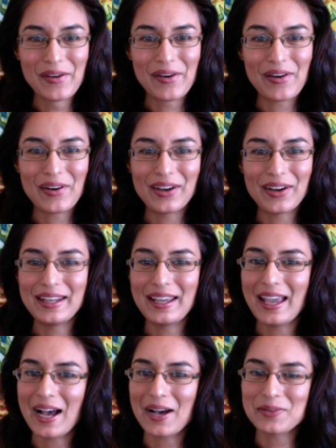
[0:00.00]
on
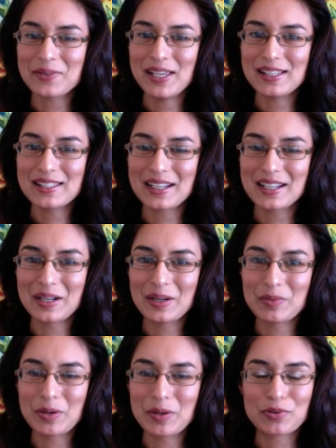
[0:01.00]
how to make
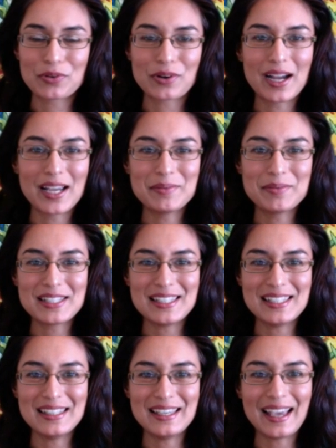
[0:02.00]
some prime
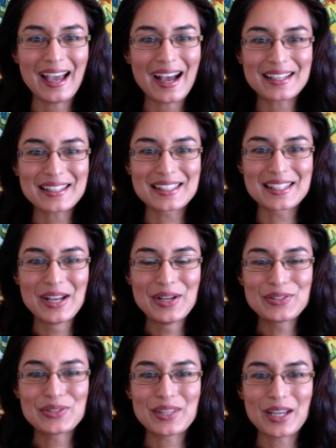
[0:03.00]
tea hacks
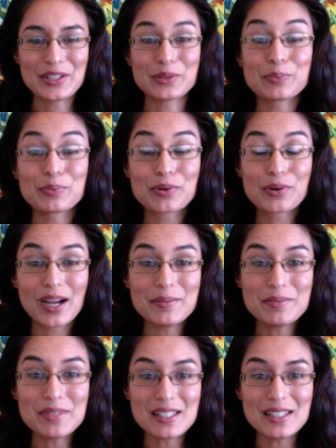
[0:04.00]
so that your
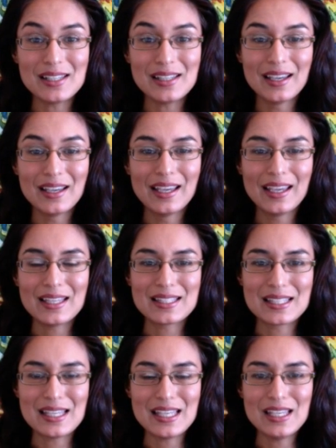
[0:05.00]
prime tea
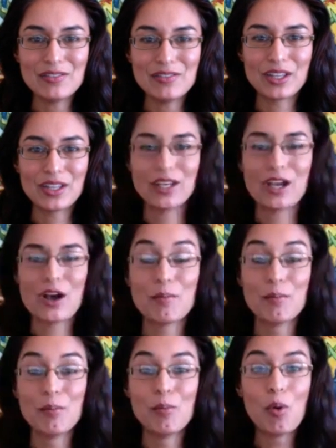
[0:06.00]
is even
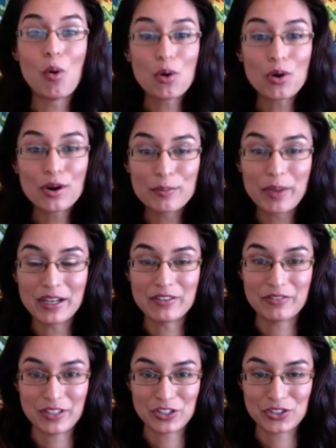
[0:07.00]
more
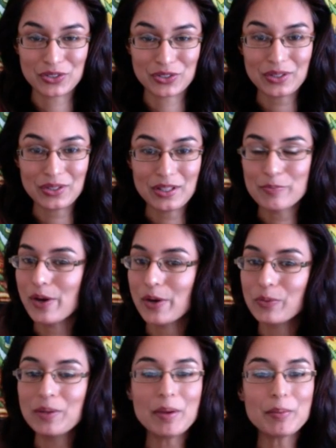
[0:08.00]
beneficial. But
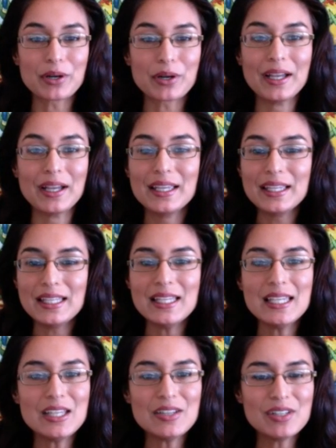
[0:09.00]
remember,
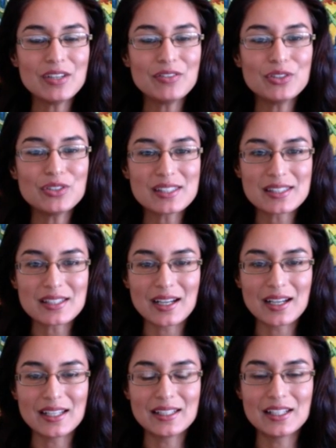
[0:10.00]
even if you
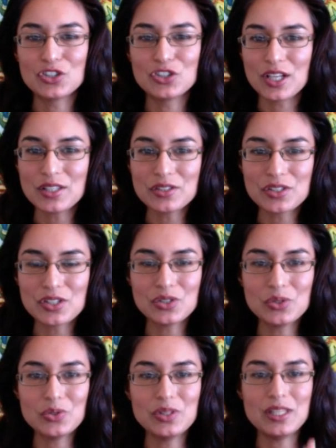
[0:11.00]
decide just to
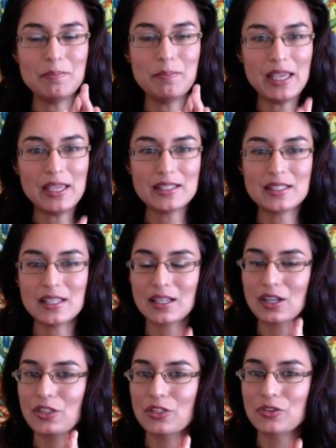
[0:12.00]
do the
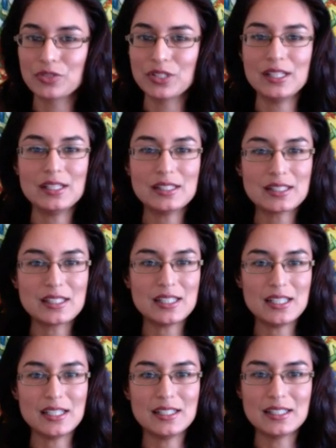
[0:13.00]
basic
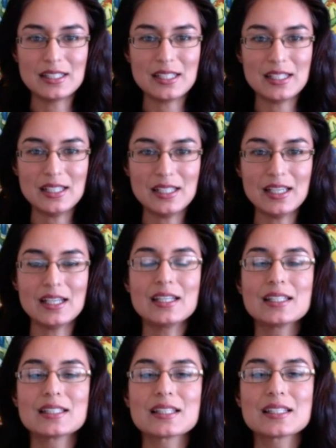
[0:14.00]
3-seed tea, it
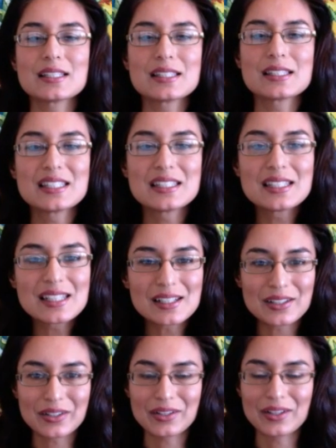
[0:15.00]
is
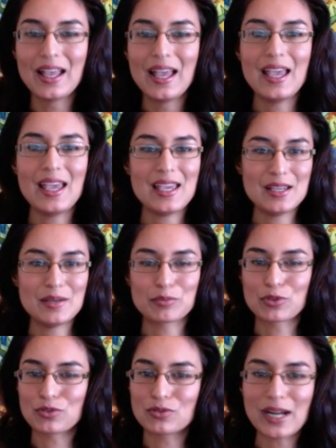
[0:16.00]
still a
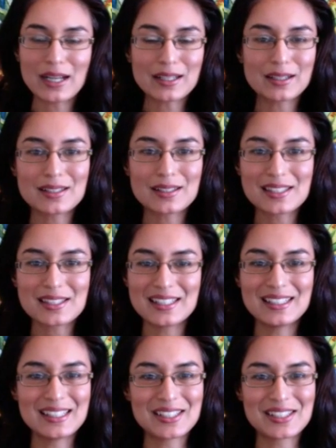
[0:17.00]
miraculous
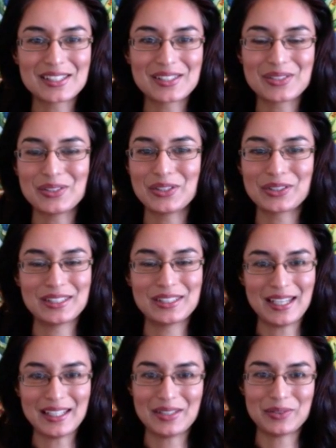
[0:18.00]
addition to your
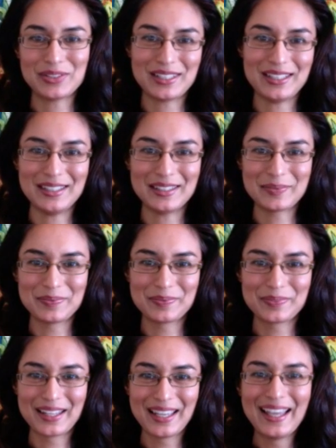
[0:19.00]
daily routine.
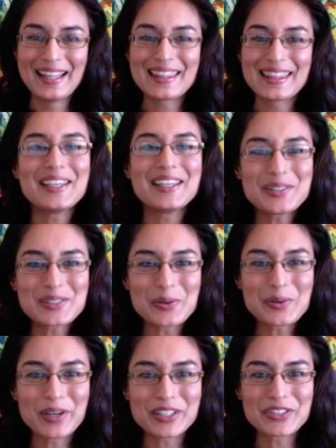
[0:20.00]
Thank you
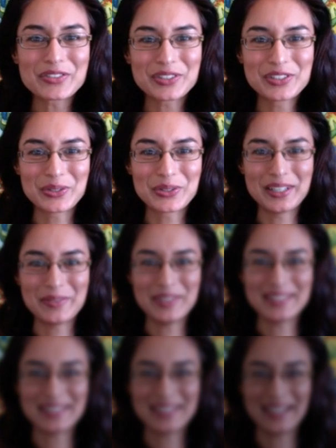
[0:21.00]
so much for joining
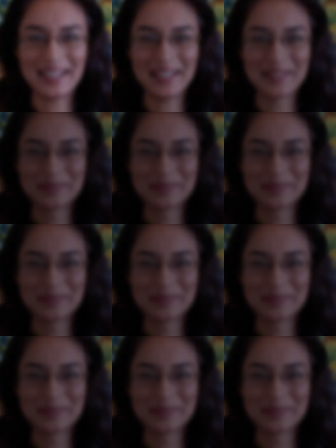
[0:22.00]
me today.